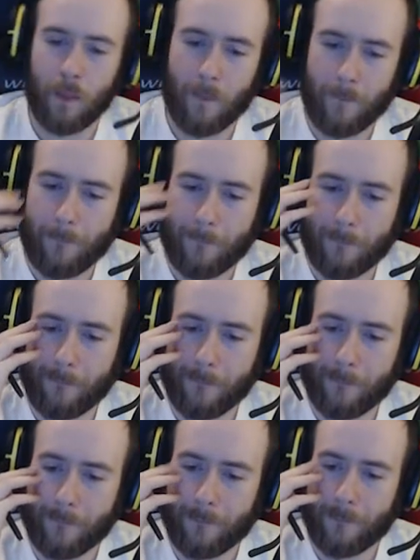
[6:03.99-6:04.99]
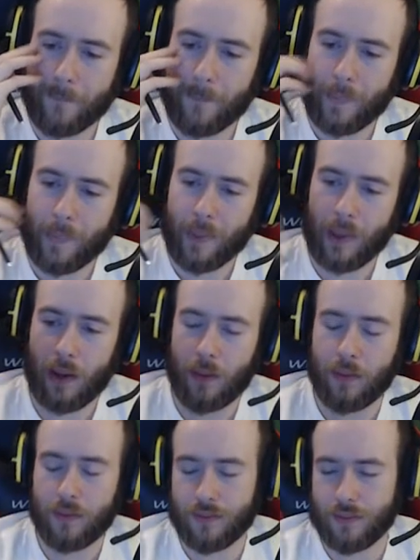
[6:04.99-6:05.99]

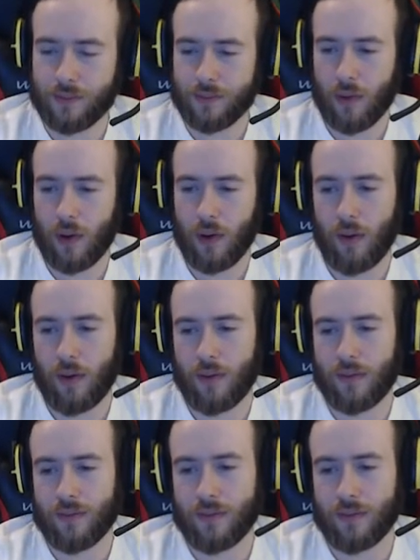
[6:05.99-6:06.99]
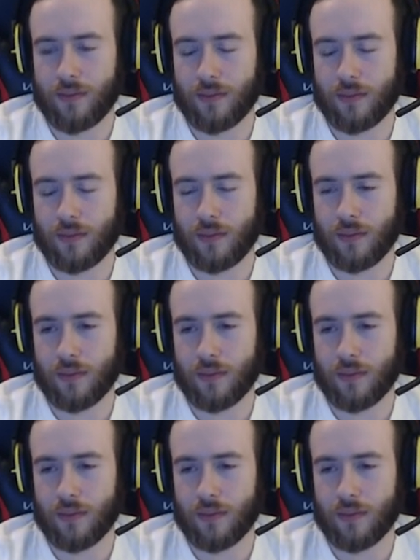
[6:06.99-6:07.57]
(not speaking)